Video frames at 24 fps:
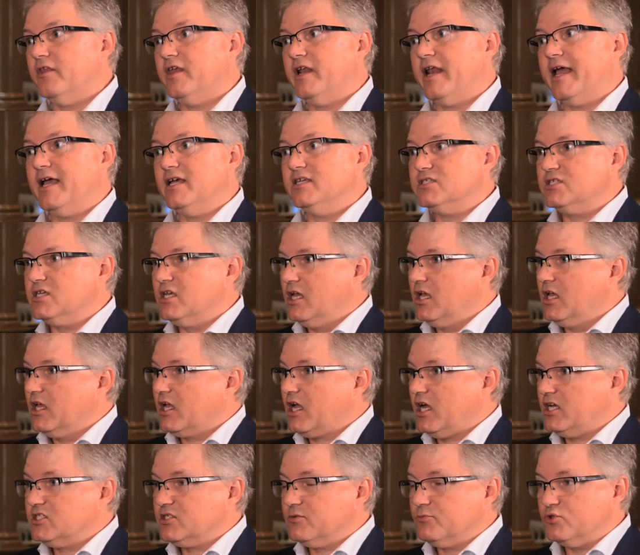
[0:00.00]
that has
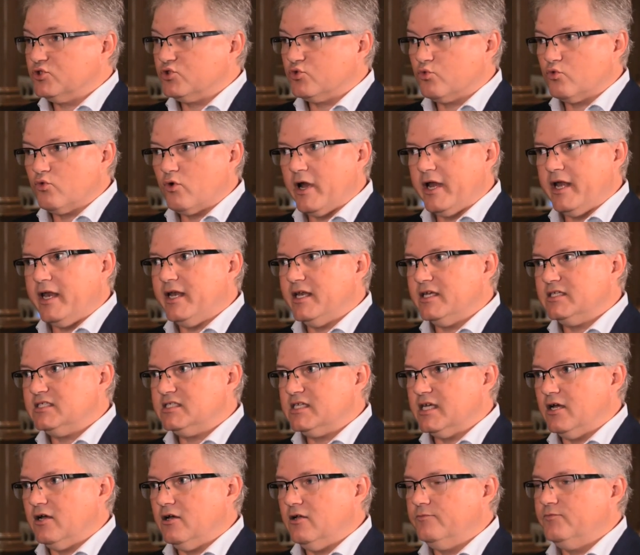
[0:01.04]
customers ready to
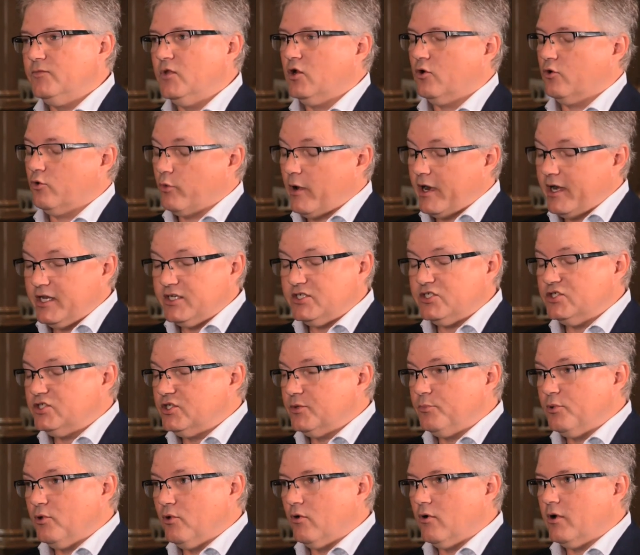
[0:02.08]
sell, ready to
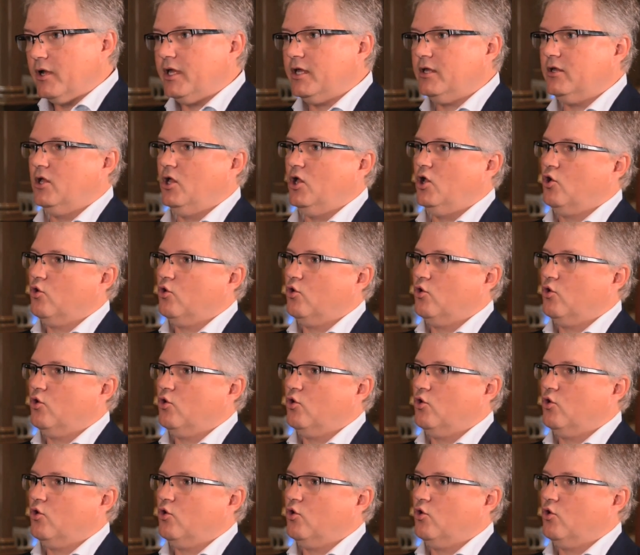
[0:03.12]
deploy,